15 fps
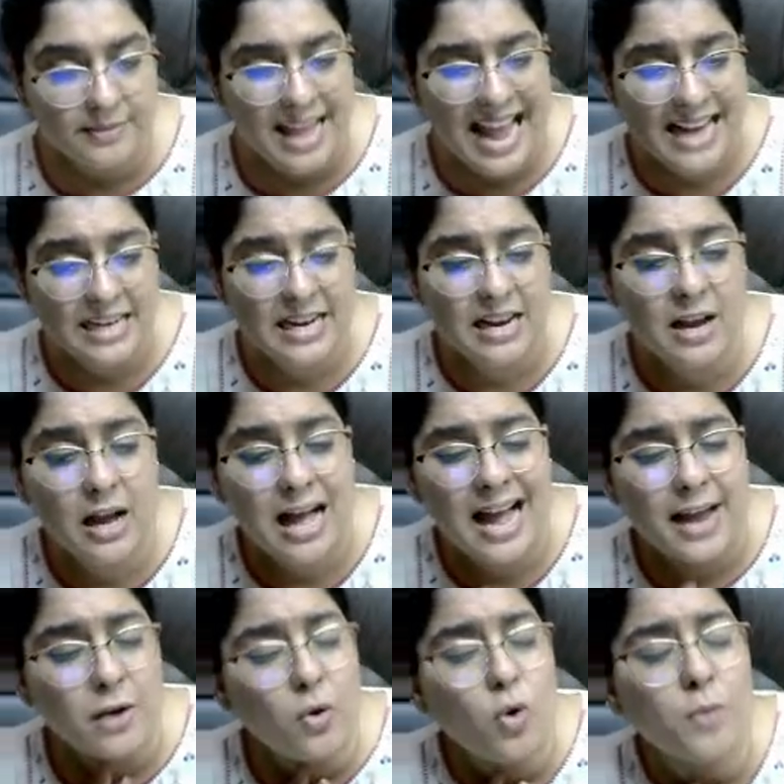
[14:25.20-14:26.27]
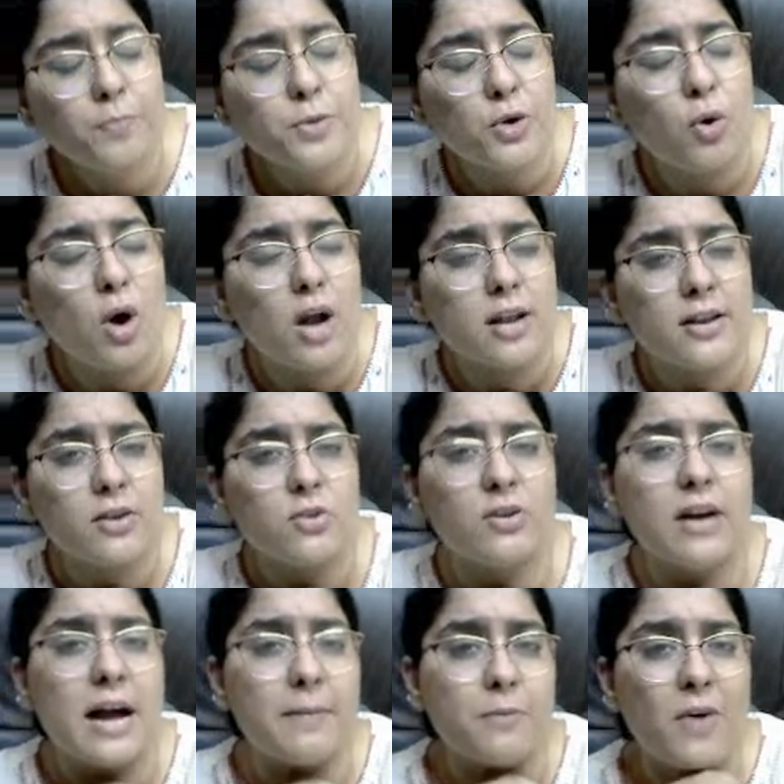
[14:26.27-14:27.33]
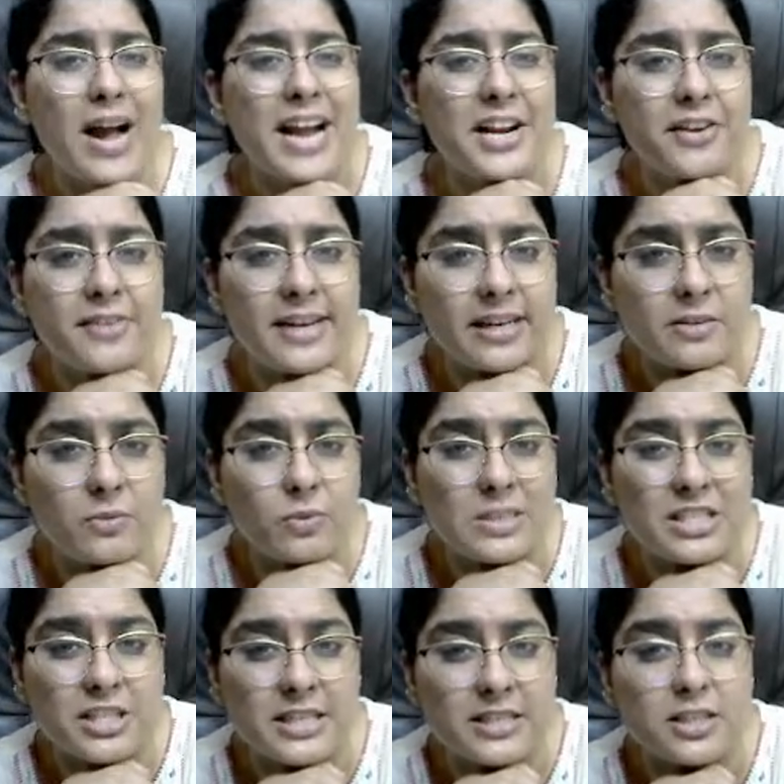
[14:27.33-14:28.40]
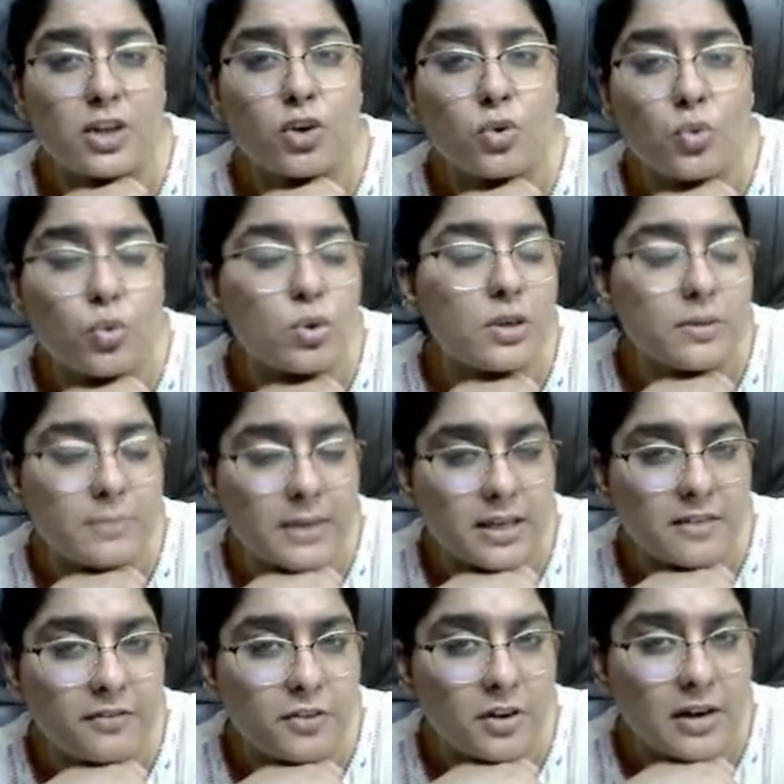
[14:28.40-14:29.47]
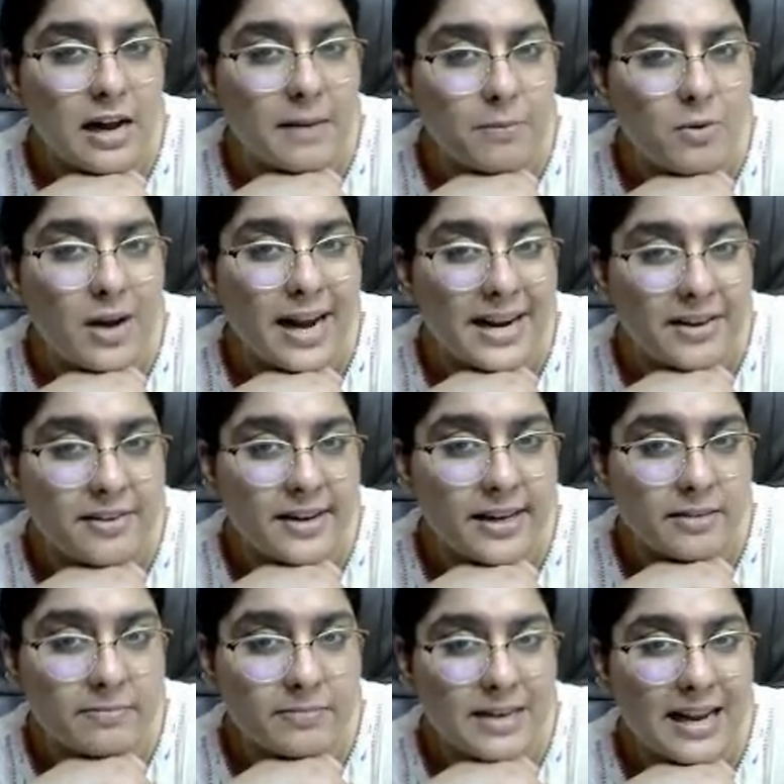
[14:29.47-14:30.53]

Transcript: And I hope you all know carbohydrate, which is the root word for carbohydrate,